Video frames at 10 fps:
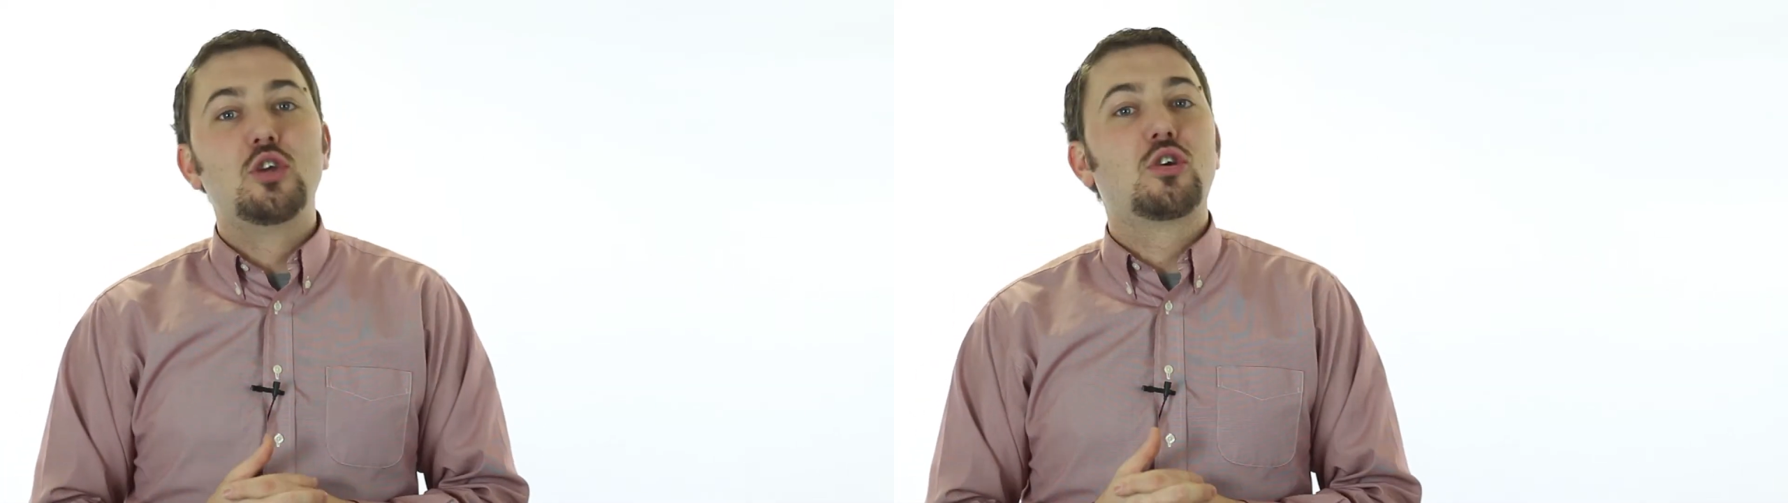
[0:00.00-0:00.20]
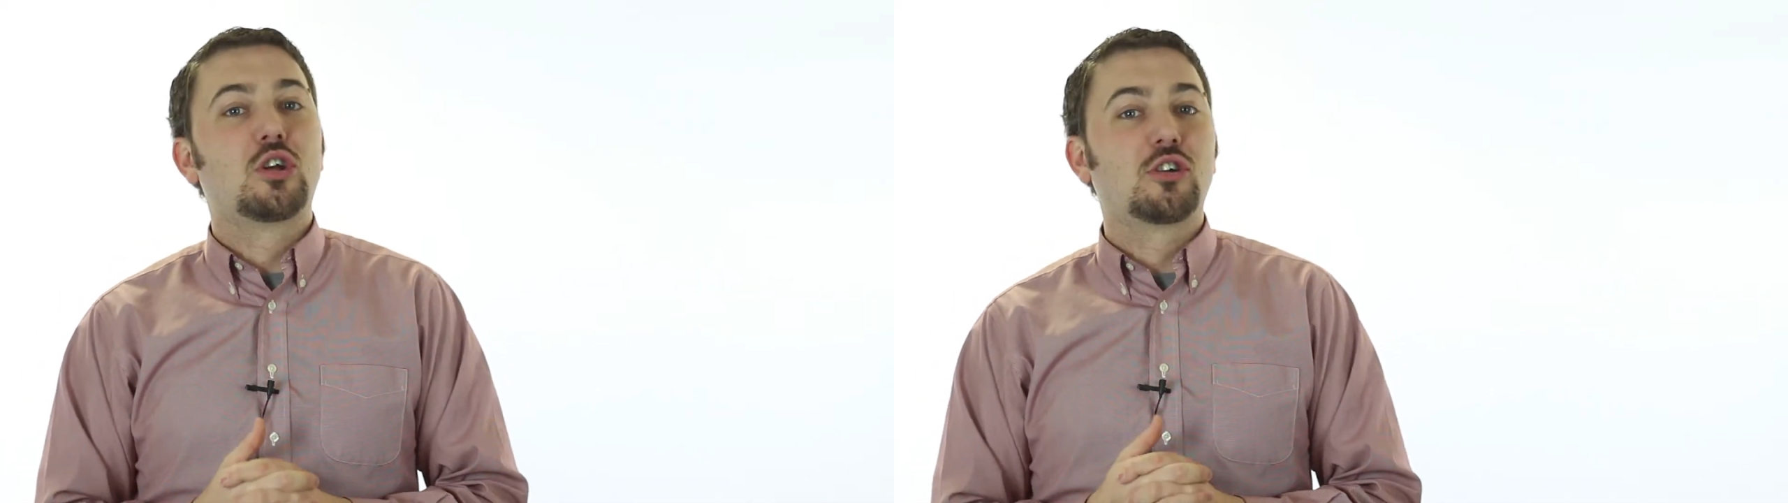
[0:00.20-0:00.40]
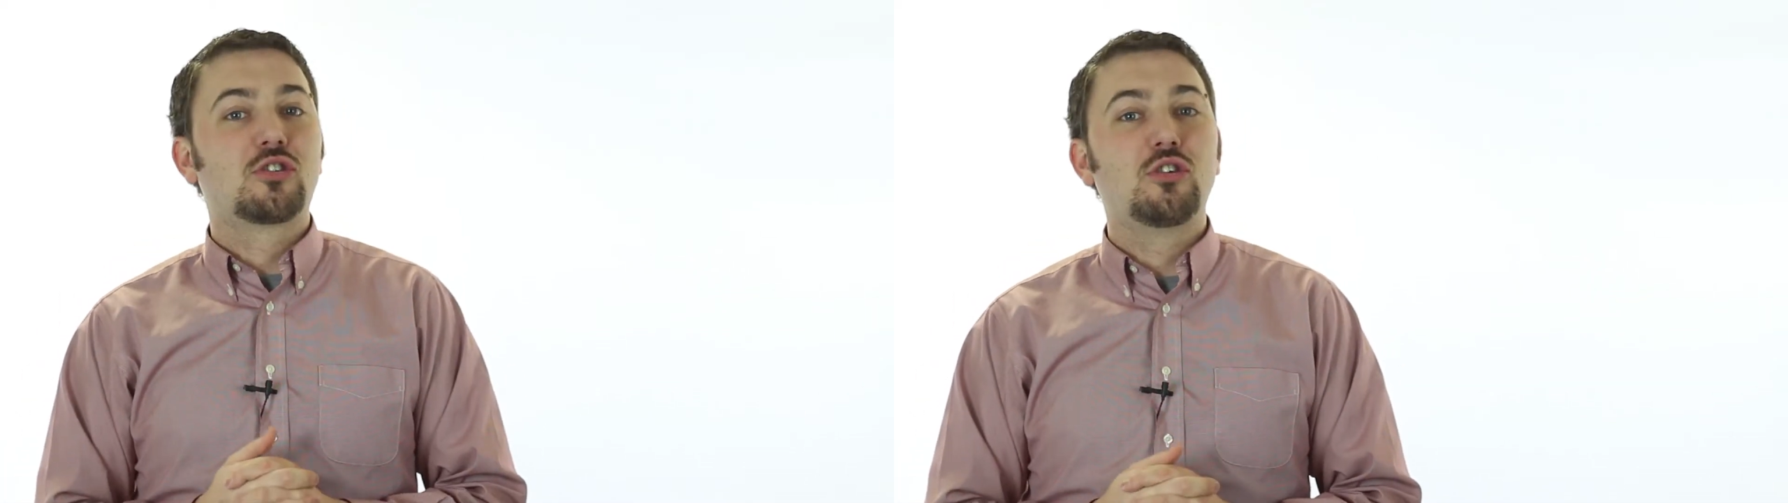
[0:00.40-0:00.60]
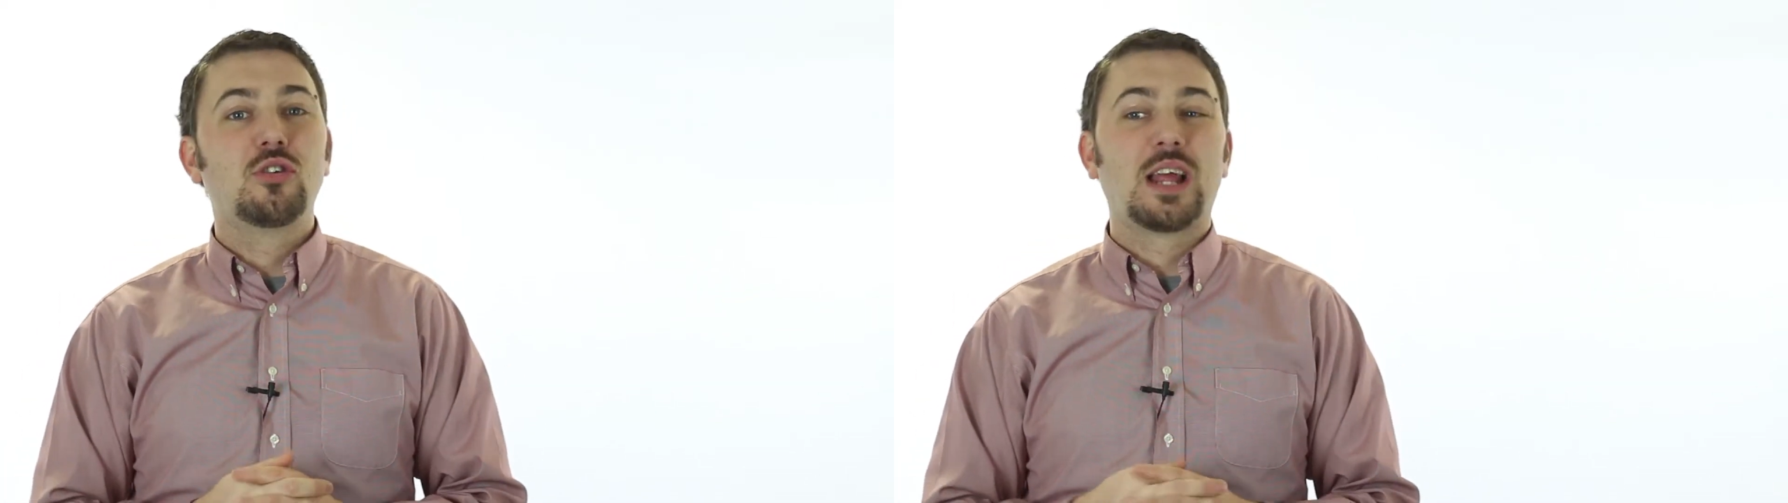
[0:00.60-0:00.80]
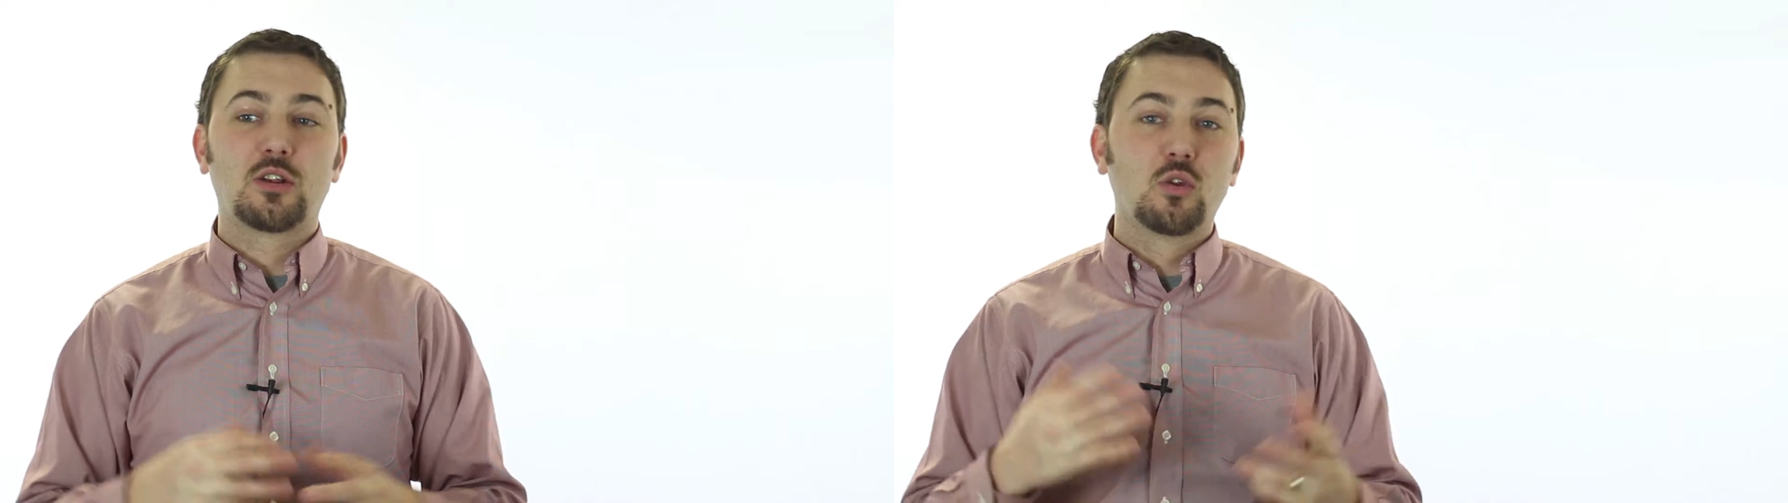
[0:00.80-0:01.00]
You can also do
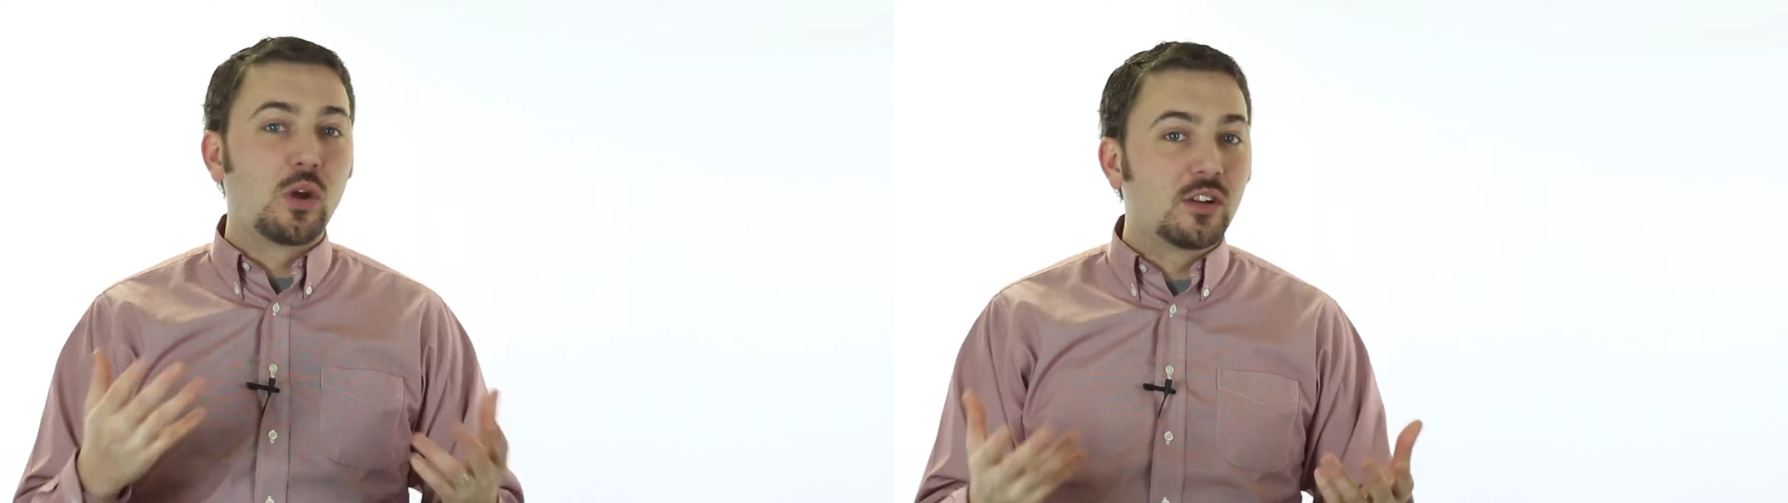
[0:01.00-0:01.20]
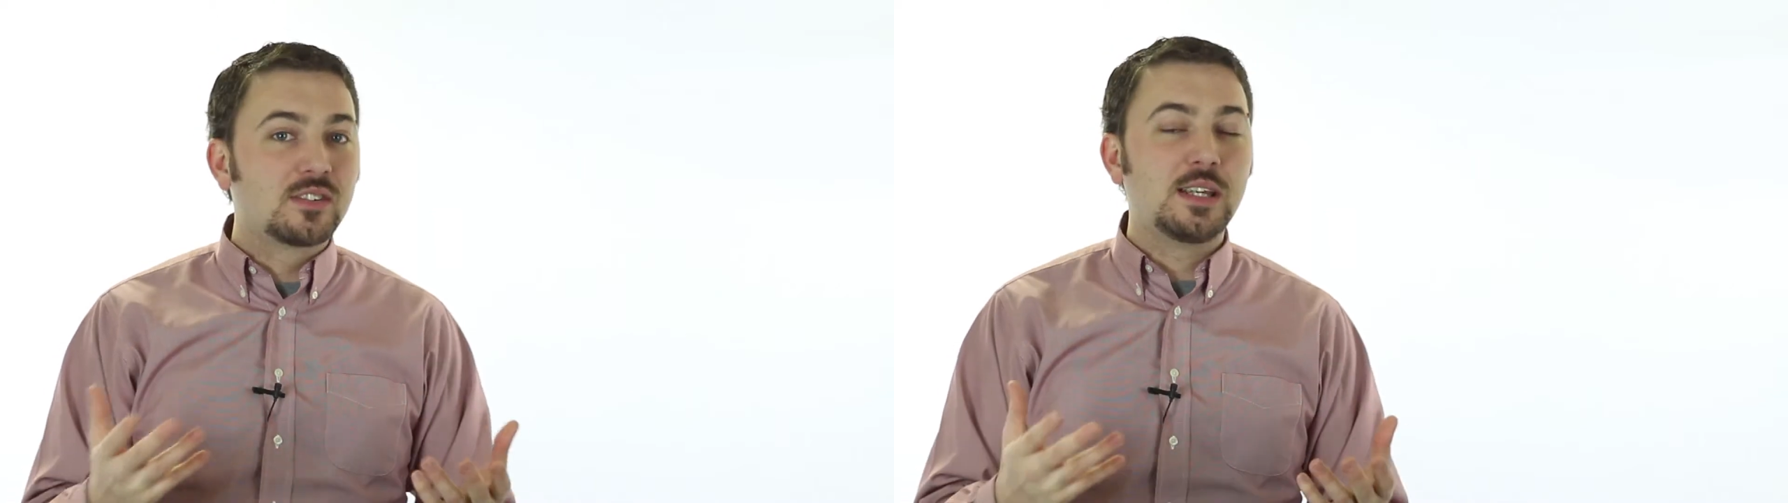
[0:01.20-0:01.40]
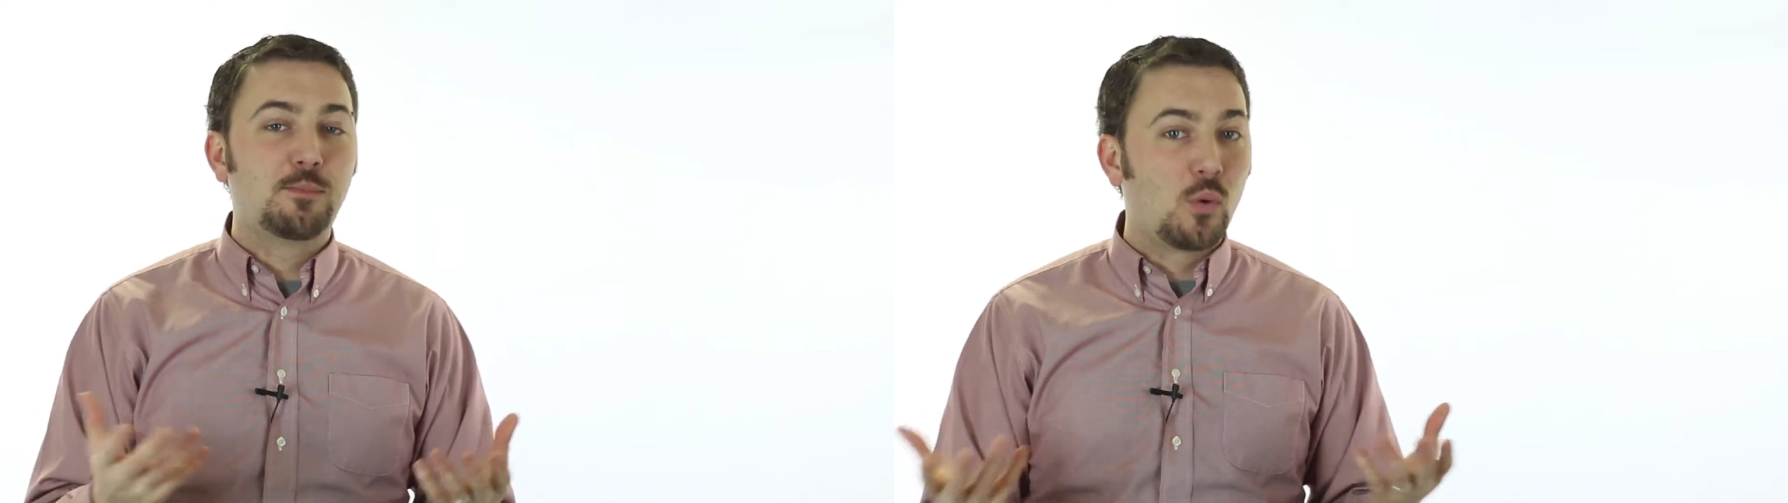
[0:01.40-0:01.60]
like loyalty